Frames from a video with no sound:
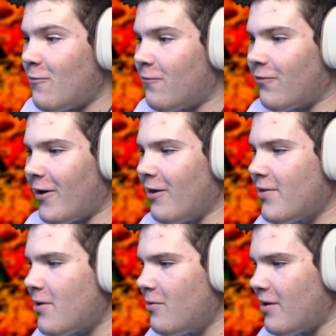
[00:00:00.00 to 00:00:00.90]
frail,
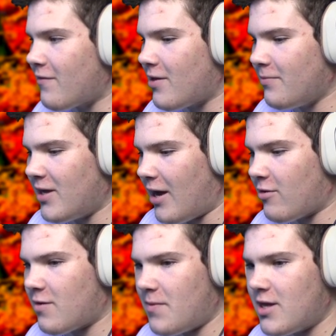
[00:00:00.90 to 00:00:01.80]
though. If something
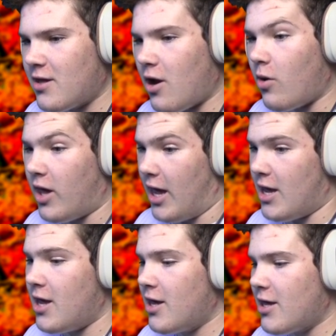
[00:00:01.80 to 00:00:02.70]
outspeeds it, okay.
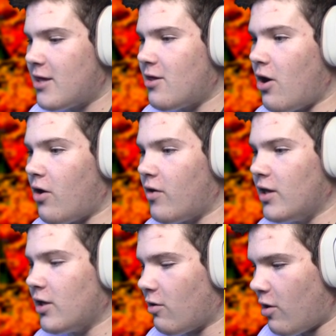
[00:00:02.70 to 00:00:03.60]
Sorry,
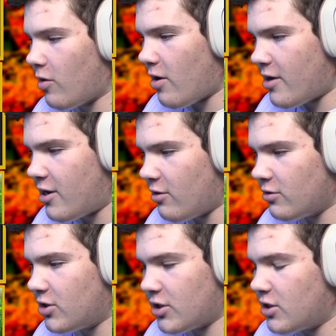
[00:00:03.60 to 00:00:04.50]
little Krogunk. You're
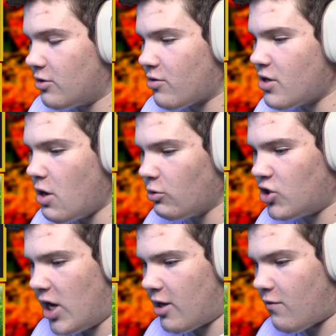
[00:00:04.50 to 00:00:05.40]
just, there's no
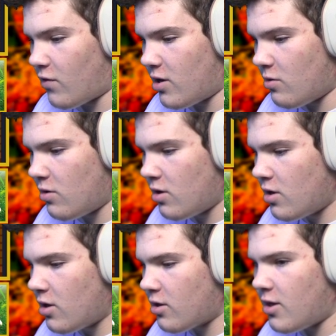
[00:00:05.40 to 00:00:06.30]
chance for you.
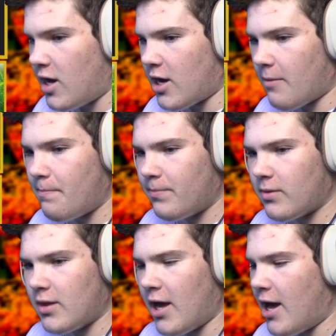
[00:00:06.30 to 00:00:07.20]
Psych up.
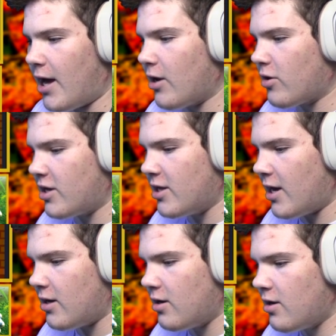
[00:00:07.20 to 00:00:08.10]
Nah, I don't need
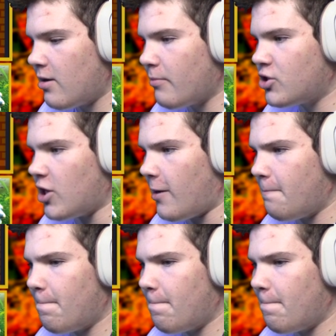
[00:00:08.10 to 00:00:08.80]
that. Machop.